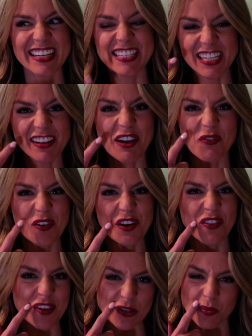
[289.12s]
until I
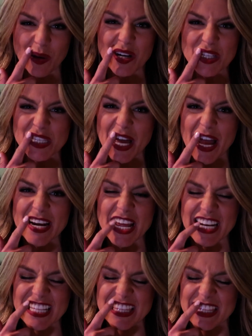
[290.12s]
feel this weird side.
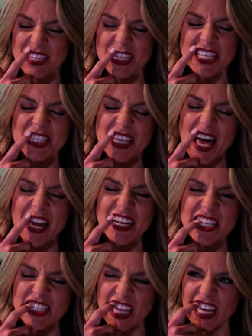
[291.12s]
And this side
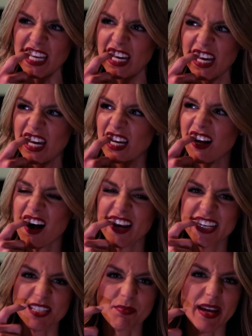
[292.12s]
has like gone
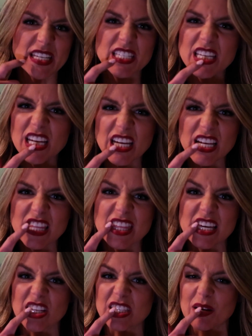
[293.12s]
into my
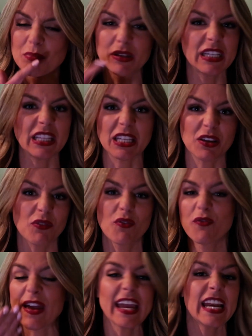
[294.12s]
teeth. It's completely
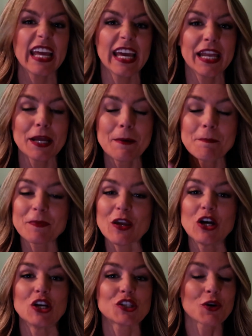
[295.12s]
faded.
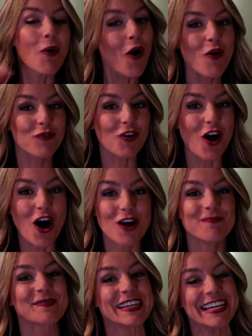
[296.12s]
So
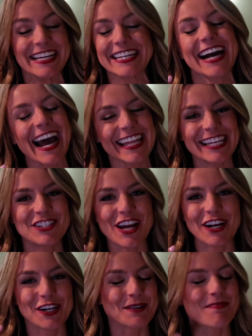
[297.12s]
overall, Kylie
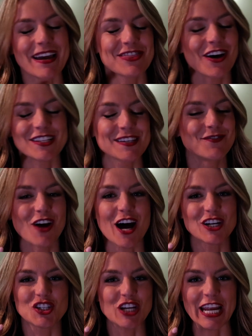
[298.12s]
Jenner, my thoughts have
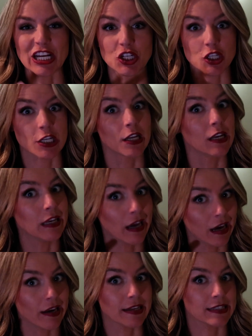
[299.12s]
not changed.
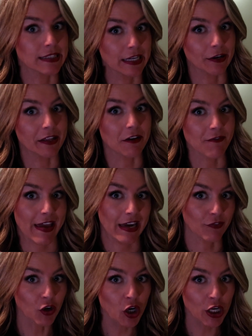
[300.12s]
Not necessarily a fan
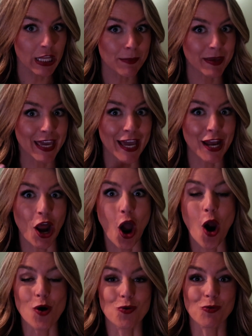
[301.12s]
of her lip kit.
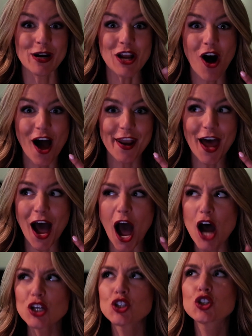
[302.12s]
Rihanna,
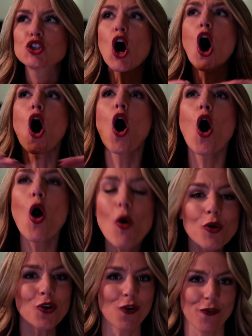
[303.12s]

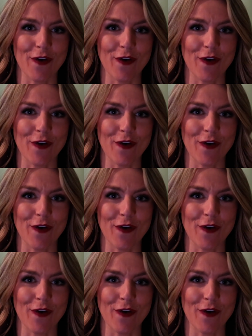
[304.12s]
total